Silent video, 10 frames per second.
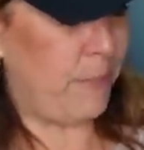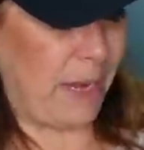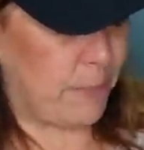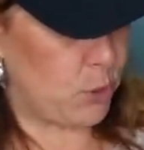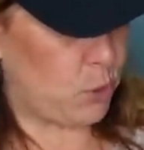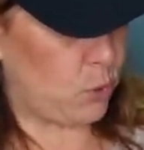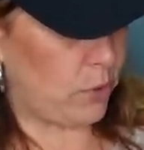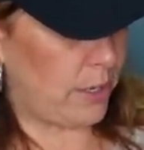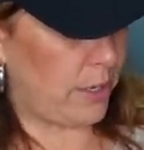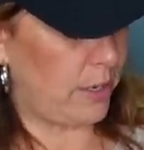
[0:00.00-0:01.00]
paper
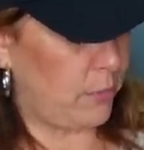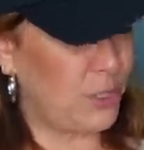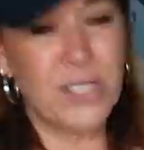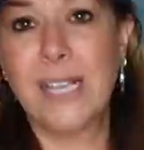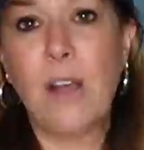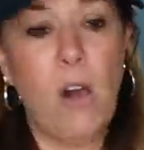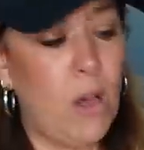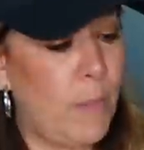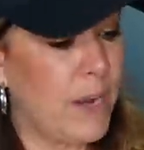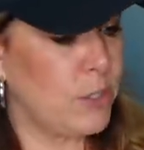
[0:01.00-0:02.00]
store, which is like a
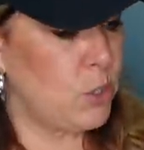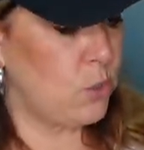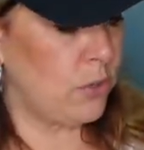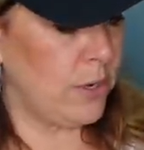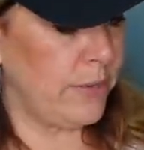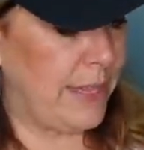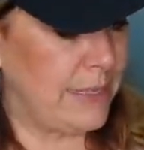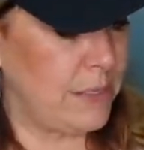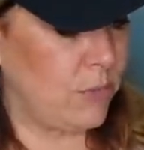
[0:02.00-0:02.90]
Hallmark store that's